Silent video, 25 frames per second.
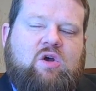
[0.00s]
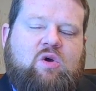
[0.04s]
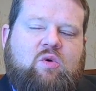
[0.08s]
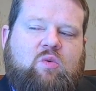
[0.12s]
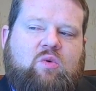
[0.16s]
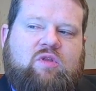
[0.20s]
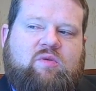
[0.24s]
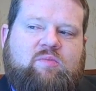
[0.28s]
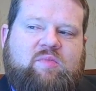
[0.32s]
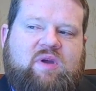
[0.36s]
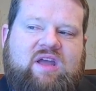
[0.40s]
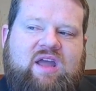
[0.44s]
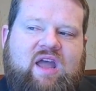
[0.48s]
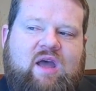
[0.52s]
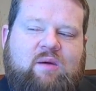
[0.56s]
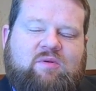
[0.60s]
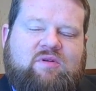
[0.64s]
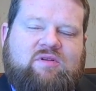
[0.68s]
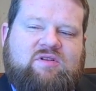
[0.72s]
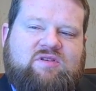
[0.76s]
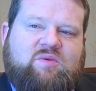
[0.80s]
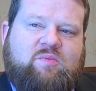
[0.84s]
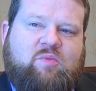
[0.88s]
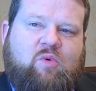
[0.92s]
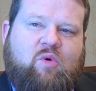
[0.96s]
with being able
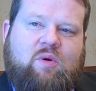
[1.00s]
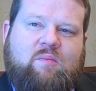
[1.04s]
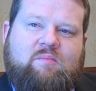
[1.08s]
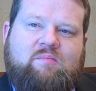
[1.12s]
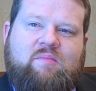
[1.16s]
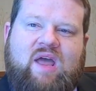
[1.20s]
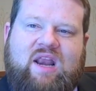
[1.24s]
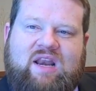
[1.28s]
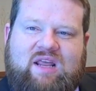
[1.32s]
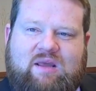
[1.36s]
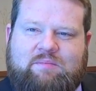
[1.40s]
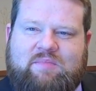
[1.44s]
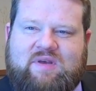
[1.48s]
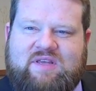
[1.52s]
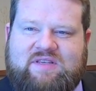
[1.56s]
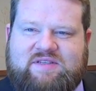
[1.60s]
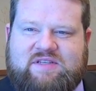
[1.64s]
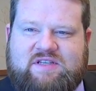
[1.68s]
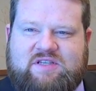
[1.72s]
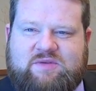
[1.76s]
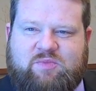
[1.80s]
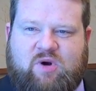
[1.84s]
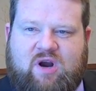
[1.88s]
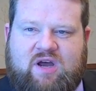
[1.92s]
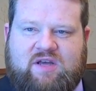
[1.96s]
to support many
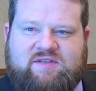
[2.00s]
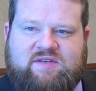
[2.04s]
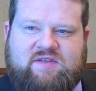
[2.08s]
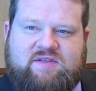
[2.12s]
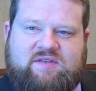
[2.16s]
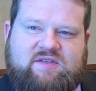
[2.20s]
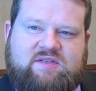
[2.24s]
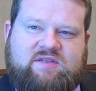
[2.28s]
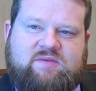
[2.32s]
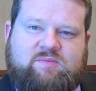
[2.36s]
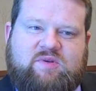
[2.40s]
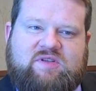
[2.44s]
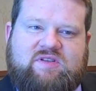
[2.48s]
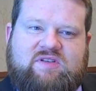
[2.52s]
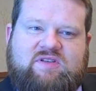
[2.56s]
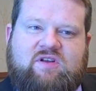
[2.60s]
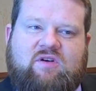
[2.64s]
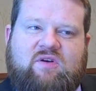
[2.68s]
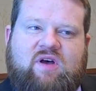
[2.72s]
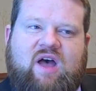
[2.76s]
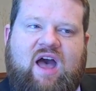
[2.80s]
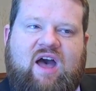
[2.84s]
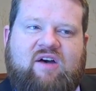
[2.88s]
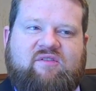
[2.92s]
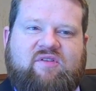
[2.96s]
business processes, but still
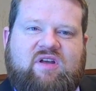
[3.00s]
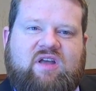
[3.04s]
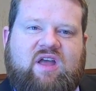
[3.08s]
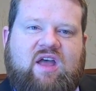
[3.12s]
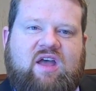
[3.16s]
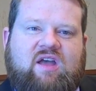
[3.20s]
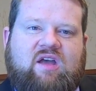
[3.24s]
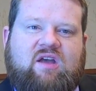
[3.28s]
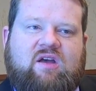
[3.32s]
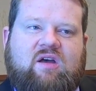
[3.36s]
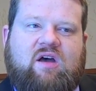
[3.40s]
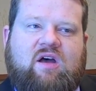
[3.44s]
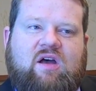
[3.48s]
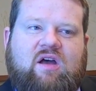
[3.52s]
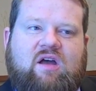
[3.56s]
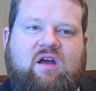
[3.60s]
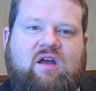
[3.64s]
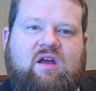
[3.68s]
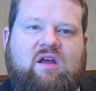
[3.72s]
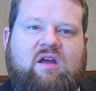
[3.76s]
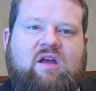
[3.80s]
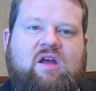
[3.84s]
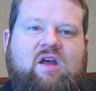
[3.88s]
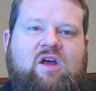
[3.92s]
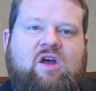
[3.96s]
having
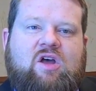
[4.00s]
a